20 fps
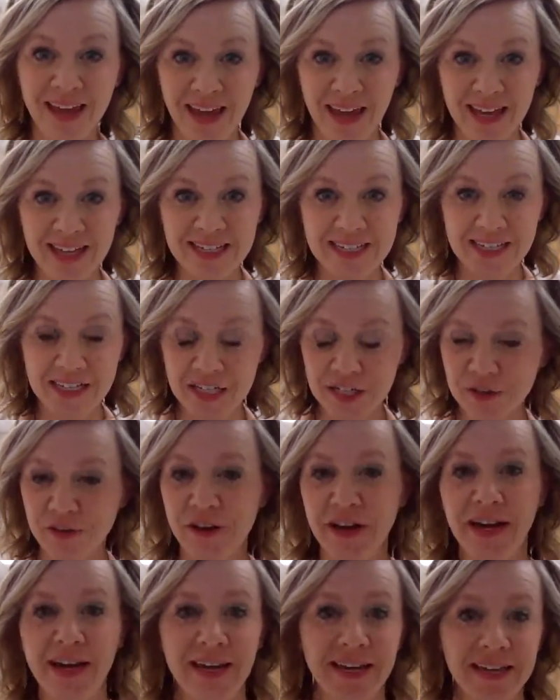Hey 6th
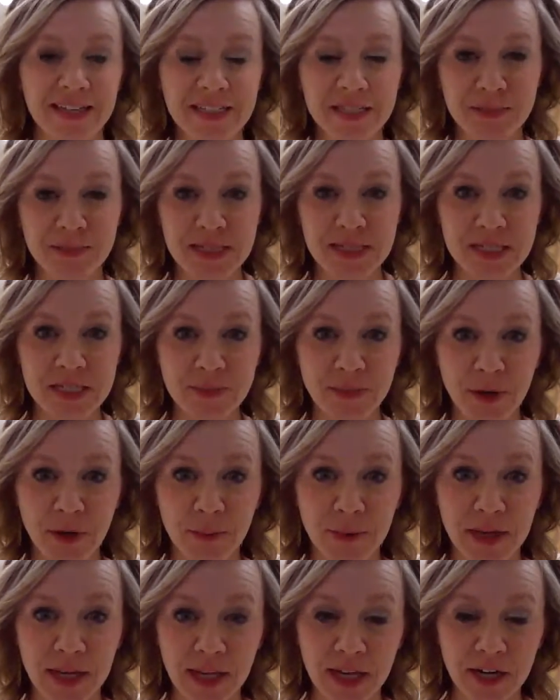grade, it's Mrs.
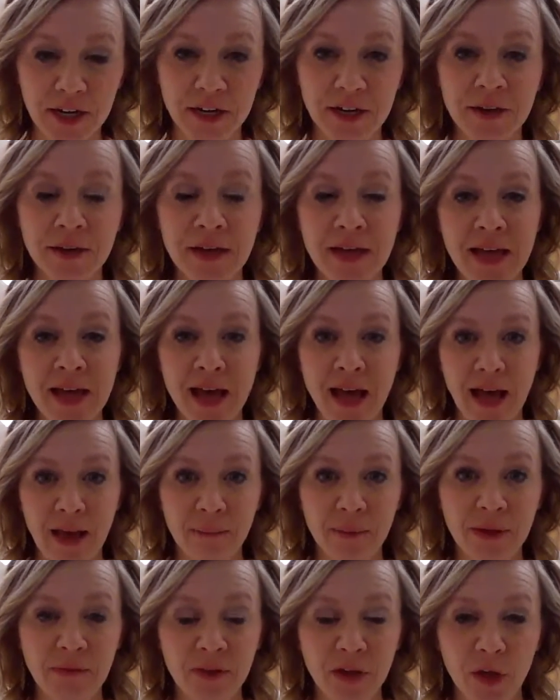Bierman here.
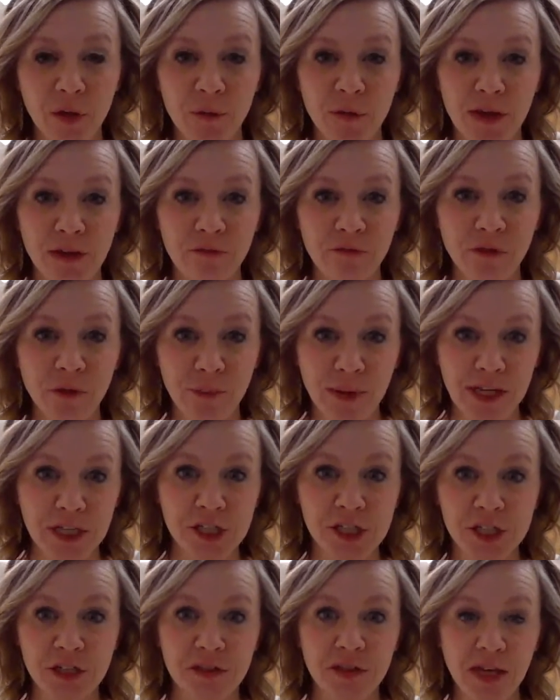I'm giving you the
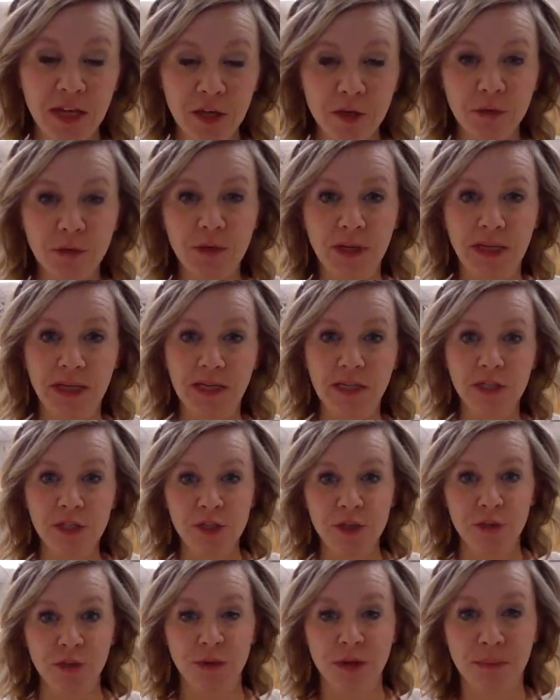information that you need
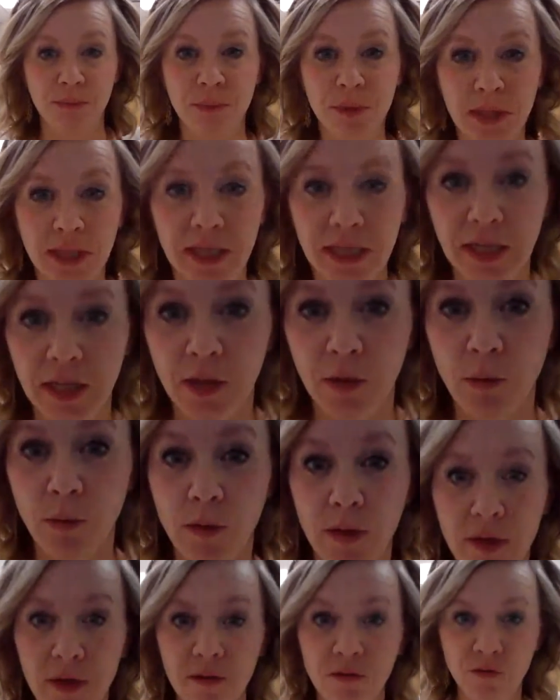to complete
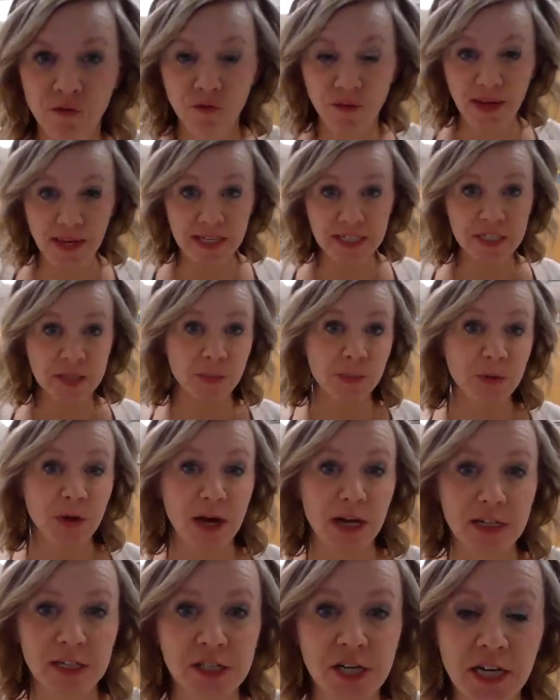your vase
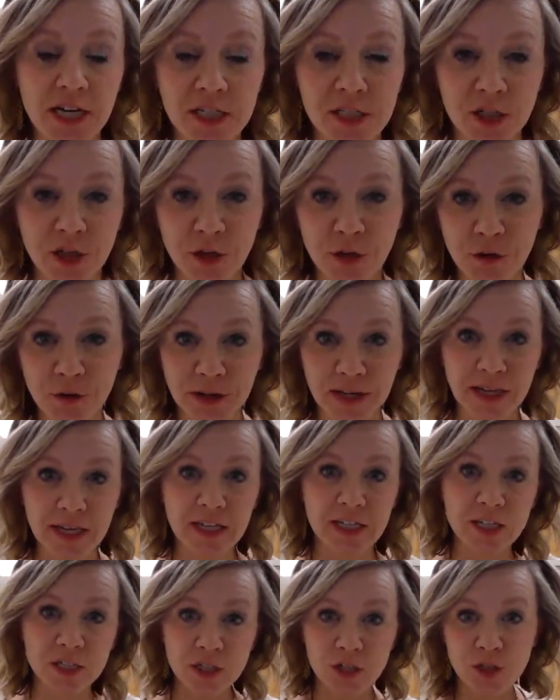project, your
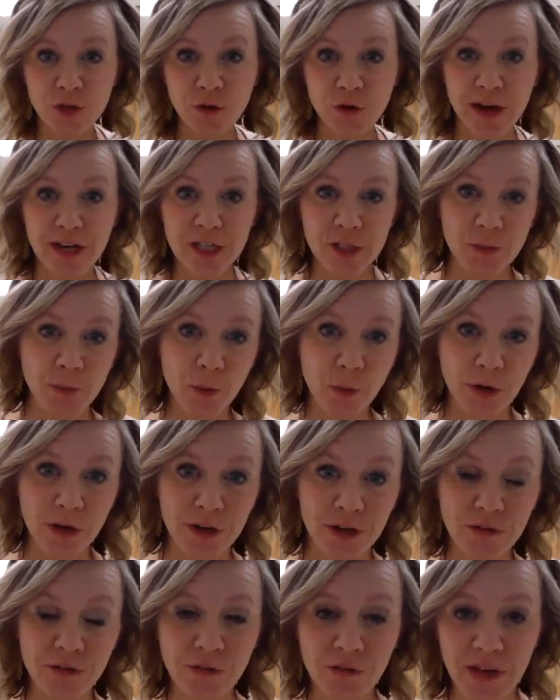Greek
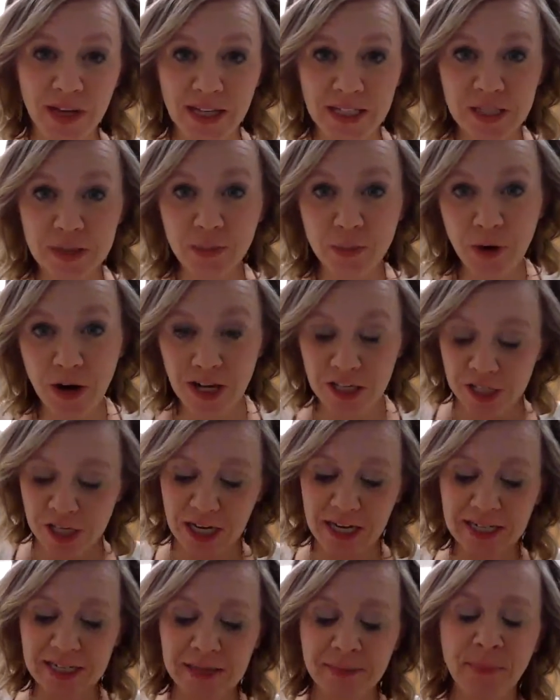Scratchboard vase
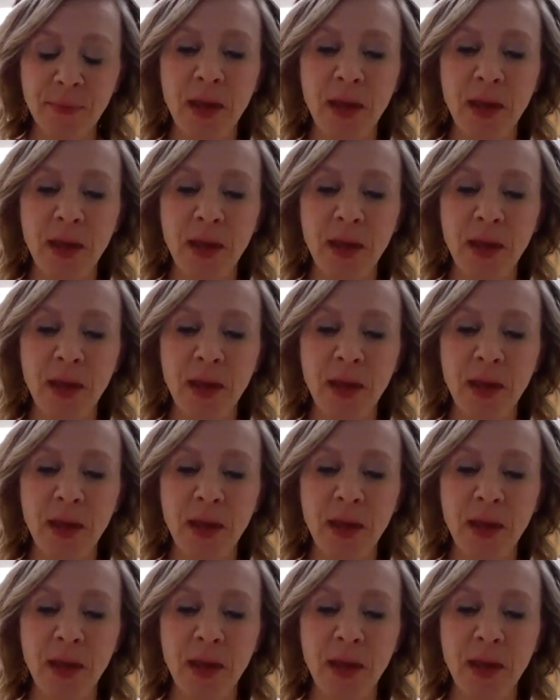project.